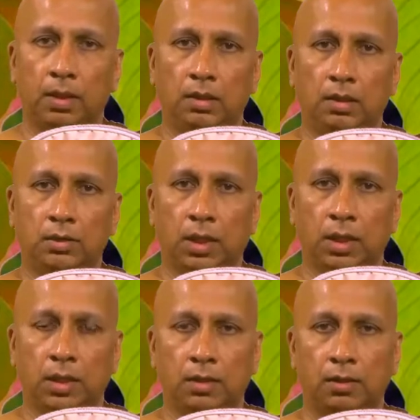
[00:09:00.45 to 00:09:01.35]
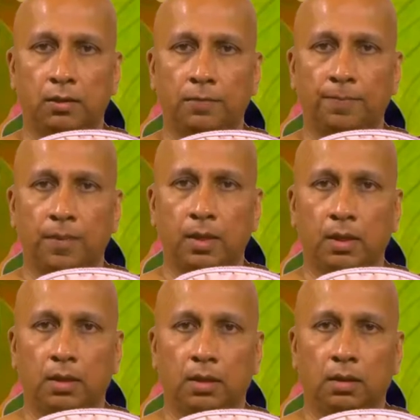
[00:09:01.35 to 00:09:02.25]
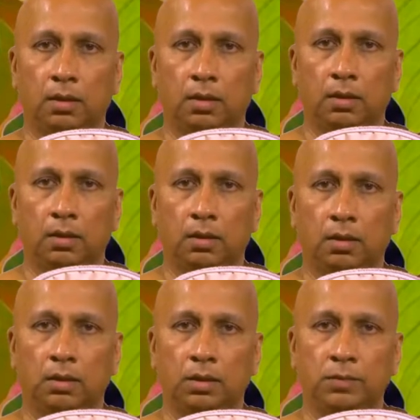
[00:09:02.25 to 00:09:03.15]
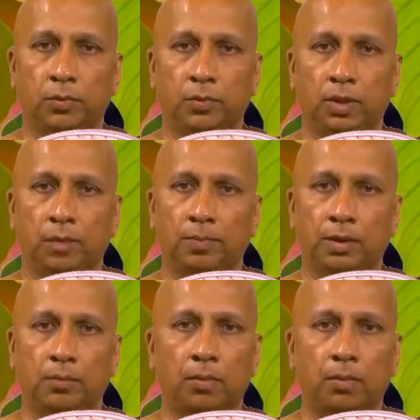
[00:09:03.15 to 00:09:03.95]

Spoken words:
it is like it is born up in the